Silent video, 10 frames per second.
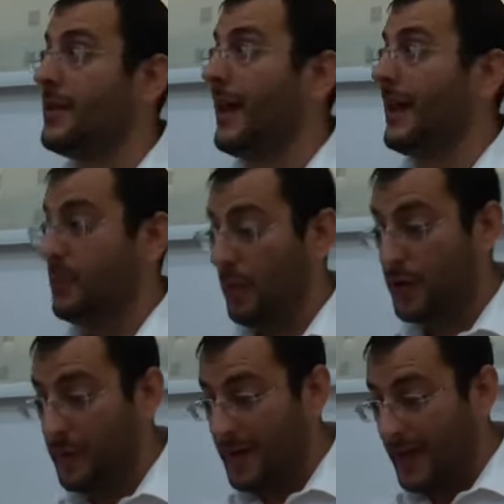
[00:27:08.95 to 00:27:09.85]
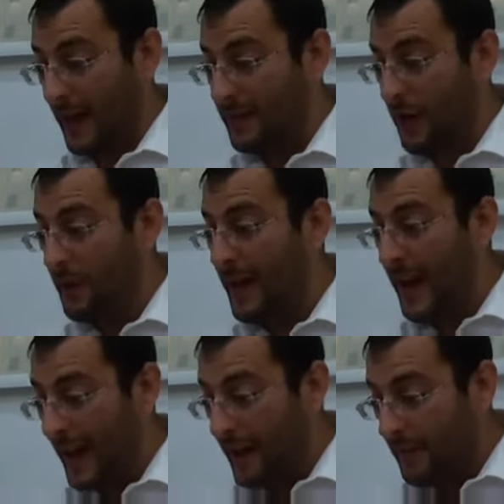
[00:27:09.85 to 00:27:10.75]
this case. What should be the case?
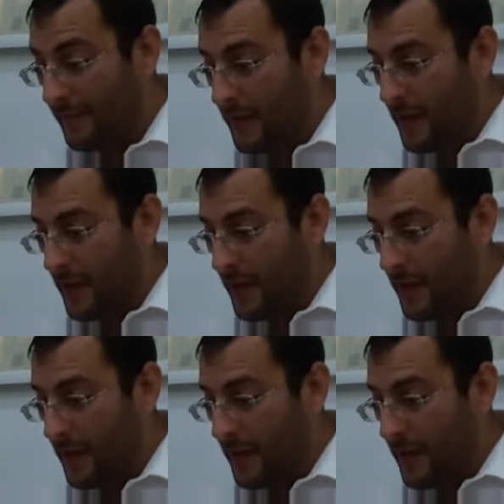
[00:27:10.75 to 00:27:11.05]
Omale.